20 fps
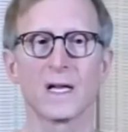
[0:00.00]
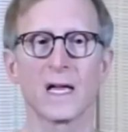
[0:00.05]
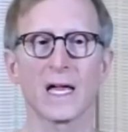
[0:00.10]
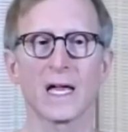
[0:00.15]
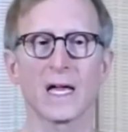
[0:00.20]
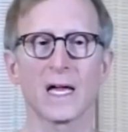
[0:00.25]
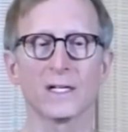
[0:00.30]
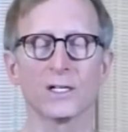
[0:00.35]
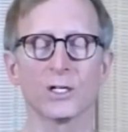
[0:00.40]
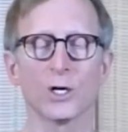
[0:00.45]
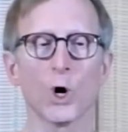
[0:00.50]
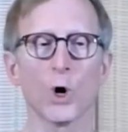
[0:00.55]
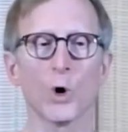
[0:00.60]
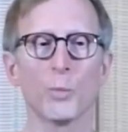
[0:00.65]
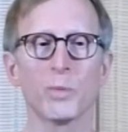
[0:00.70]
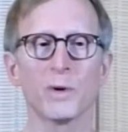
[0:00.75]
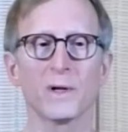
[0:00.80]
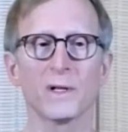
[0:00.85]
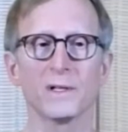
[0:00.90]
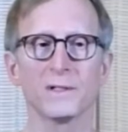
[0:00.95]
and
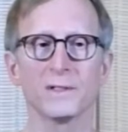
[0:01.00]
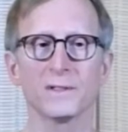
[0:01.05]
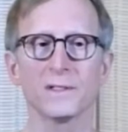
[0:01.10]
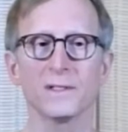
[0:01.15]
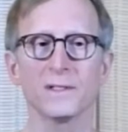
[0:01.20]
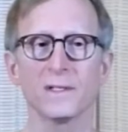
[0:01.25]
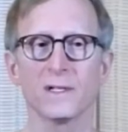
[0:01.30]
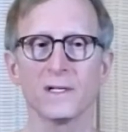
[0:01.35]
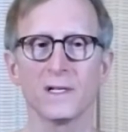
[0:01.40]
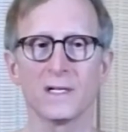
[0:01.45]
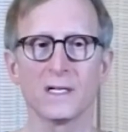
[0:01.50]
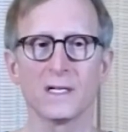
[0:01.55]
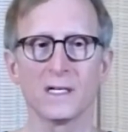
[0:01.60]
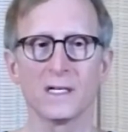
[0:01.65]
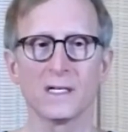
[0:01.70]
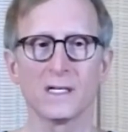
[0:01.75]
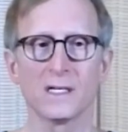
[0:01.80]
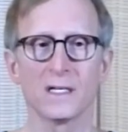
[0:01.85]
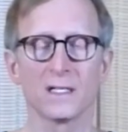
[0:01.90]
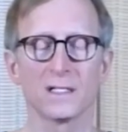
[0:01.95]
open
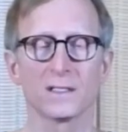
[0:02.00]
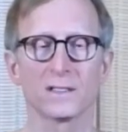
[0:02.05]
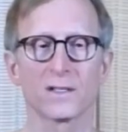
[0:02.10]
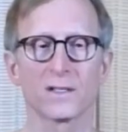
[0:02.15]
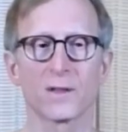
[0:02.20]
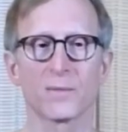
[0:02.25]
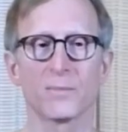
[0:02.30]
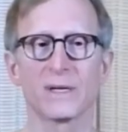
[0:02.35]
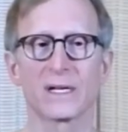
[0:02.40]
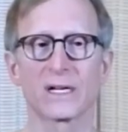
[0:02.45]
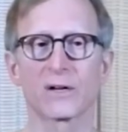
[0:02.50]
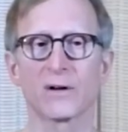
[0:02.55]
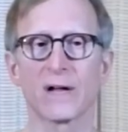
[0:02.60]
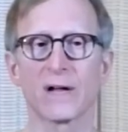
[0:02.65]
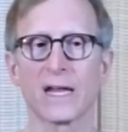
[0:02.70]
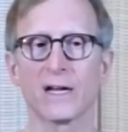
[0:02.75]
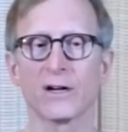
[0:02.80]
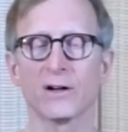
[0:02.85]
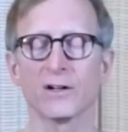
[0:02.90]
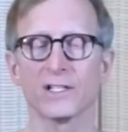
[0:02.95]
the bigger
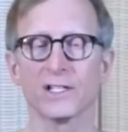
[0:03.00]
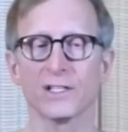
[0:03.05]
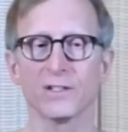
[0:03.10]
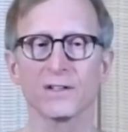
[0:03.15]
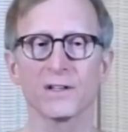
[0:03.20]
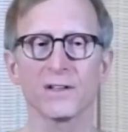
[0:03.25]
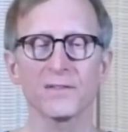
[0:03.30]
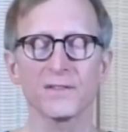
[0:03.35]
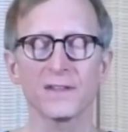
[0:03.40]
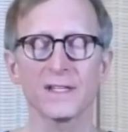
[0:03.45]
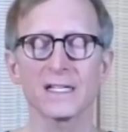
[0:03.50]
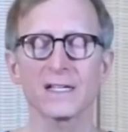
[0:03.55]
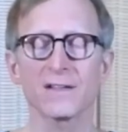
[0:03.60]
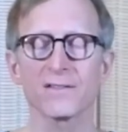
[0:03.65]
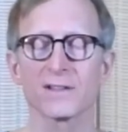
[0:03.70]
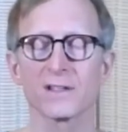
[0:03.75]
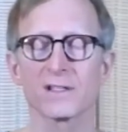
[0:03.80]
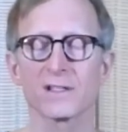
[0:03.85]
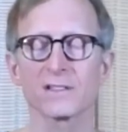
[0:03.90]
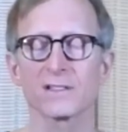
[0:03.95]
energy. You can think of
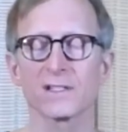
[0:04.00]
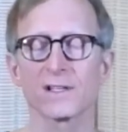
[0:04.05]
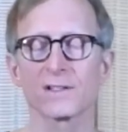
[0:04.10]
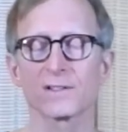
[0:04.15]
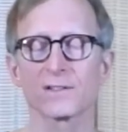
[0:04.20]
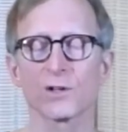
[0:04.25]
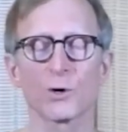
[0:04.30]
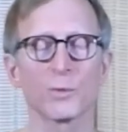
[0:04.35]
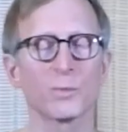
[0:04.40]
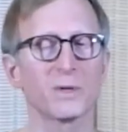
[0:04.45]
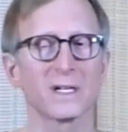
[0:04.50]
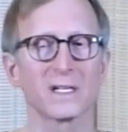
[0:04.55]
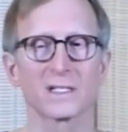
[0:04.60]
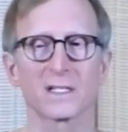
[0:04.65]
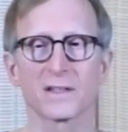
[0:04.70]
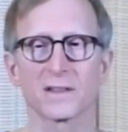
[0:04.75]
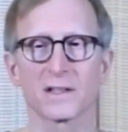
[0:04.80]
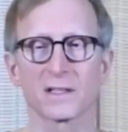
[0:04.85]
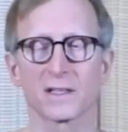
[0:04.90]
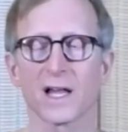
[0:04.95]
this as opening to
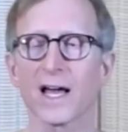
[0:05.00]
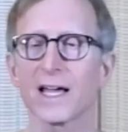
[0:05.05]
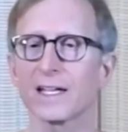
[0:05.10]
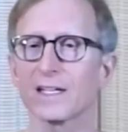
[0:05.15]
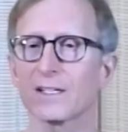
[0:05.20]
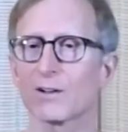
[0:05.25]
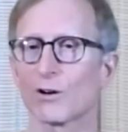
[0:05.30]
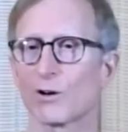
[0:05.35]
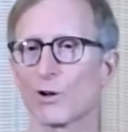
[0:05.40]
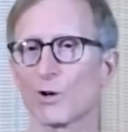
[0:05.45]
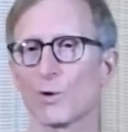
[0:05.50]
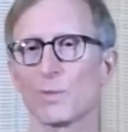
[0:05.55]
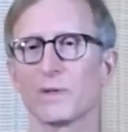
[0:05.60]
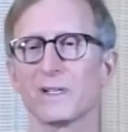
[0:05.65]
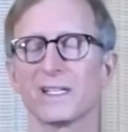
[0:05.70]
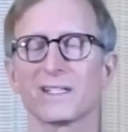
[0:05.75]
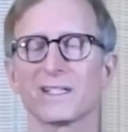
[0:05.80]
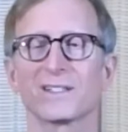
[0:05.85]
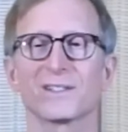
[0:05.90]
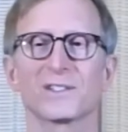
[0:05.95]
the light or
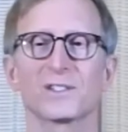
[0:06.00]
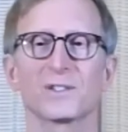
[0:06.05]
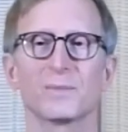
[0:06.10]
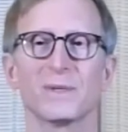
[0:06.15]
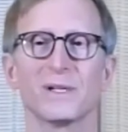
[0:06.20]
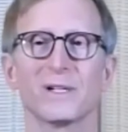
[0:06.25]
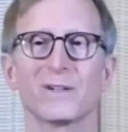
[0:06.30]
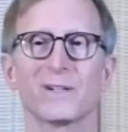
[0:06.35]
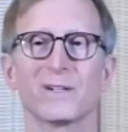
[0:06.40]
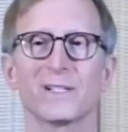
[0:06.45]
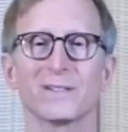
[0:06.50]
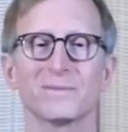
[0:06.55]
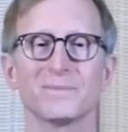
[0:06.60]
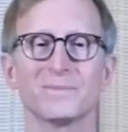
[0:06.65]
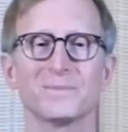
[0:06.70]
opening to spirit.